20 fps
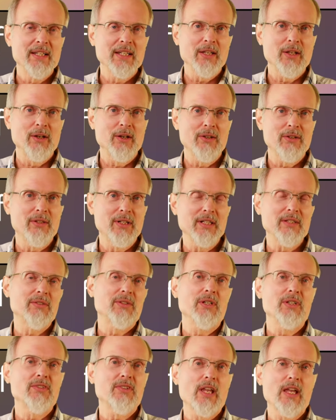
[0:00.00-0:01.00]
You know,
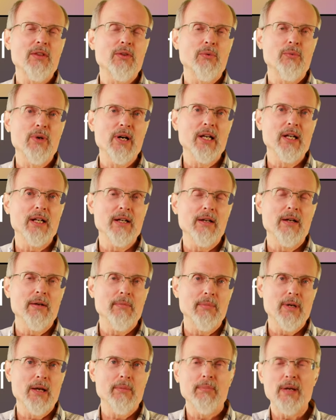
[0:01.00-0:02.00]
they say that what,
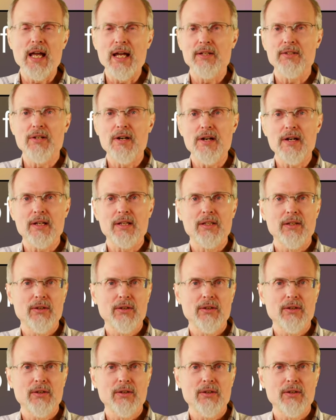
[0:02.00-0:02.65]
a, a bad dog,